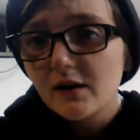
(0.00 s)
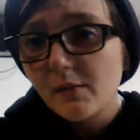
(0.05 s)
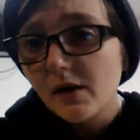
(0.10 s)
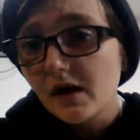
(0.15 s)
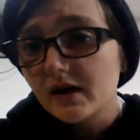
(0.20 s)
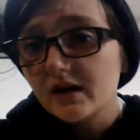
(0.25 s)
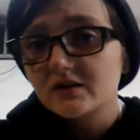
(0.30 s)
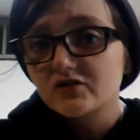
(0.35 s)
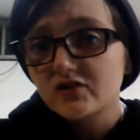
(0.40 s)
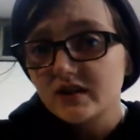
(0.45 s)

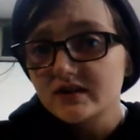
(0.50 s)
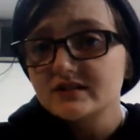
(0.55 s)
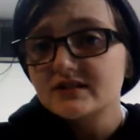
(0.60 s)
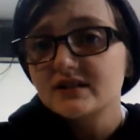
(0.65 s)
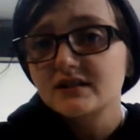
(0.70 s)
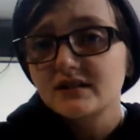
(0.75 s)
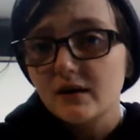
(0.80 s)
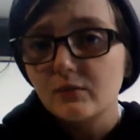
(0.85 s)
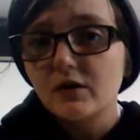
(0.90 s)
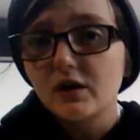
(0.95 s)
Am I
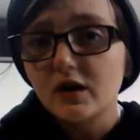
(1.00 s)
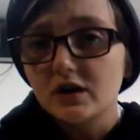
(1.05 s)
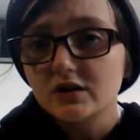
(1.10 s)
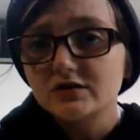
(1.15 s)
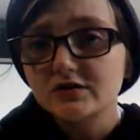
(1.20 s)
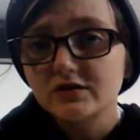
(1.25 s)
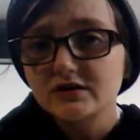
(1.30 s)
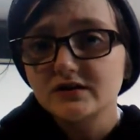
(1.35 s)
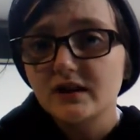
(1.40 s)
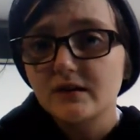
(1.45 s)
trusting them
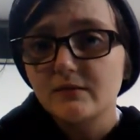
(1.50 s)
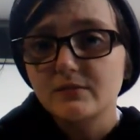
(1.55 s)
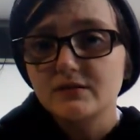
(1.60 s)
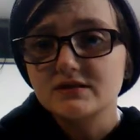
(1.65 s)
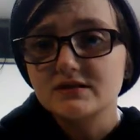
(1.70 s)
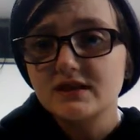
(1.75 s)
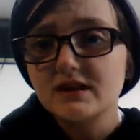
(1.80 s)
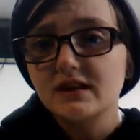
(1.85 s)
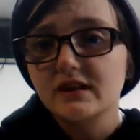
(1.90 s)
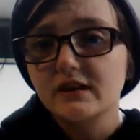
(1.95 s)

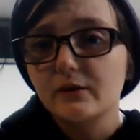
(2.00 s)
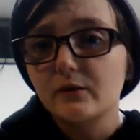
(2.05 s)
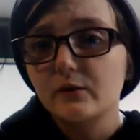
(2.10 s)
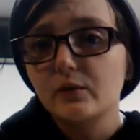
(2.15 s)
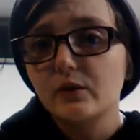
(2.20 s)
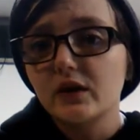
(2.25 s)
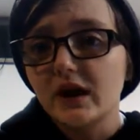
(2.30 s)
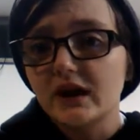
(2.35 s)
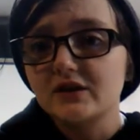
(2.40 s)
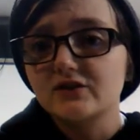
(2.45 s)
110%? Like,
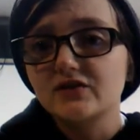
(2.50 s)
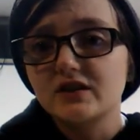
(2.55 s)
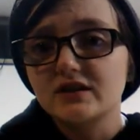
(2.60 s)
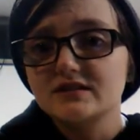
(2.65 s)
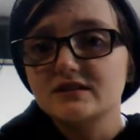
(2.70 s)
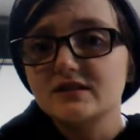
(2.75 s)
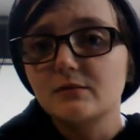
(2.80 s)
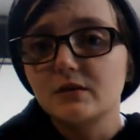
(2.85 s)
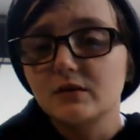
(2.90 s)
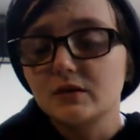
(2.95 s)
would I
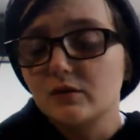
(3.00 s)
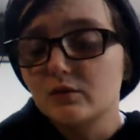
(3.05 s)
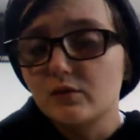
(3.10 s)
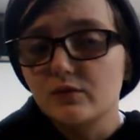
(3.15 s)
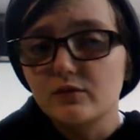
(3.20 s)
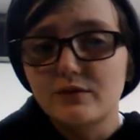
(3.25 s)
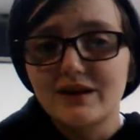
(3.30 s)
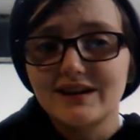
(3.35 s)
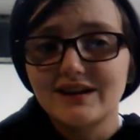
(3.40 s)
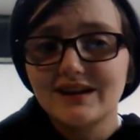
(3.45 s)
trust them
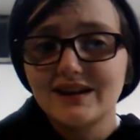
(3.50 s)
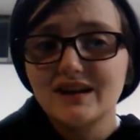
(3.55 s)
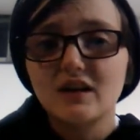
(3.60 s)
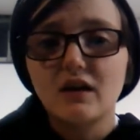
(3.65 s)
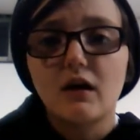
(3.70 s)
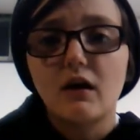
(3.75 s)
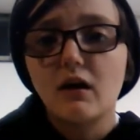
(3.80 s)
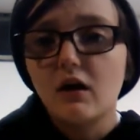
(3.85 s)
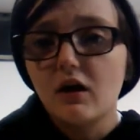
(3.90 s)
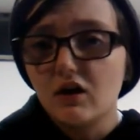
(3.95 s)
alone with my
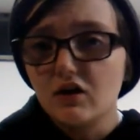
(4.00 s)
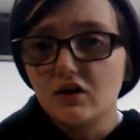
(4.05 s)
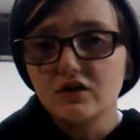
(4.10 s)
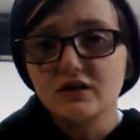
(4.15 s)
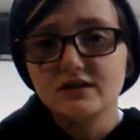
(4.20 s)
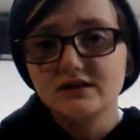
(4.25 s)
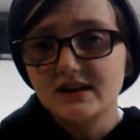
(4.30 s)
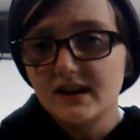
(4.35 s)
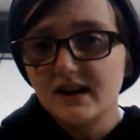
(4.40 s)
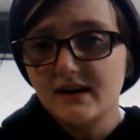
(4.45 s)
kid
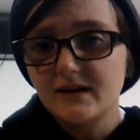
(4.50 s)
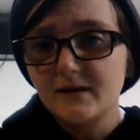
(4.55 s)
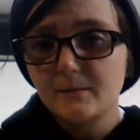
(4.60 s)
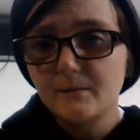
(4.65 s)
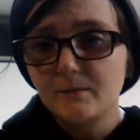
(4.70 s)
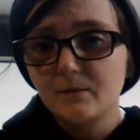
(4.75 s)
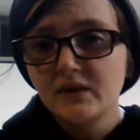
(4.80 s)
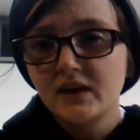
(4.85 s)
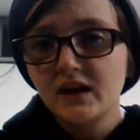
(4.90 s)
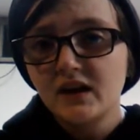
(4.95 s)
all the
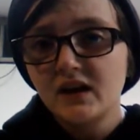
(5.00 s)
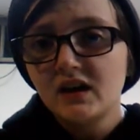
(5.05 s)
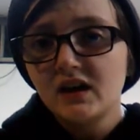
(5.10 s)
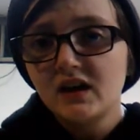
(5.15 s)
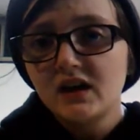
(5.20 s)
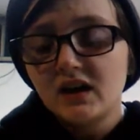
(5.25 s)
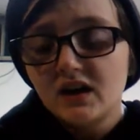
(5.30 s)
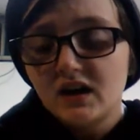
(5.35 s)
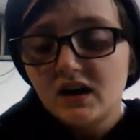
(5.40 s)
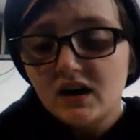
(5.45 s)
time?
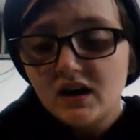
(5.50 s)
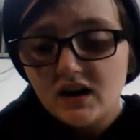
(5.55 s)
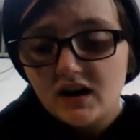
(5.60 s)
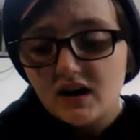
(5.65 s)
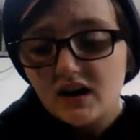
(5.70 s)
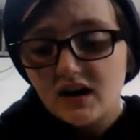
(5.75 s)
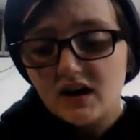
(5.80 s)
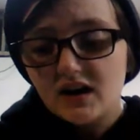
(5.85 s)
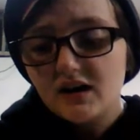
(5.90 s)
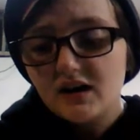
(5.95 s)

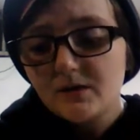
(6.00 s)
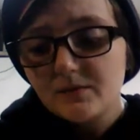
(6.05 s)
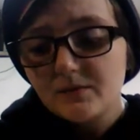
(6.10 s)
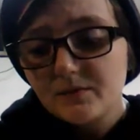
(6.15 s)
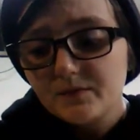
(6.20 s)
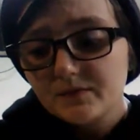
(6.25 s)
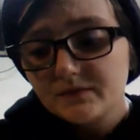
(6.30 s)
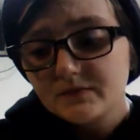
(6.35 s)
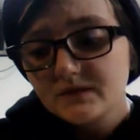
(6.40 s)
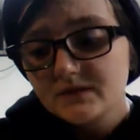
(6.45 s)

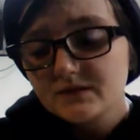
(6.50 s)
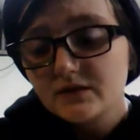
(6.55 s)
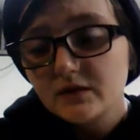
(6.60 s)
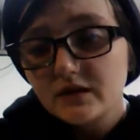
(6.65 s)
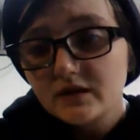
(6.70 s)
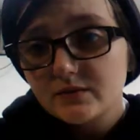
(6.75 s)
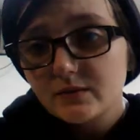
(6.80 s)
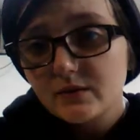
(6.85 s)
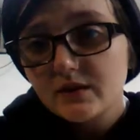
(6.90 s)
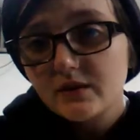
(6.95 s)

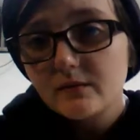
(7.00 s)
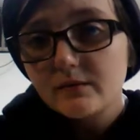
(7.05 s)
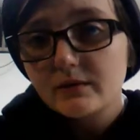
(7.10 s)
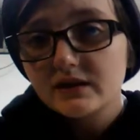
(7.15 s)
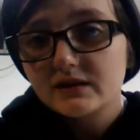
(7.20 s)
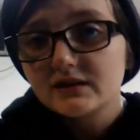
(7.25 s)
So that's one of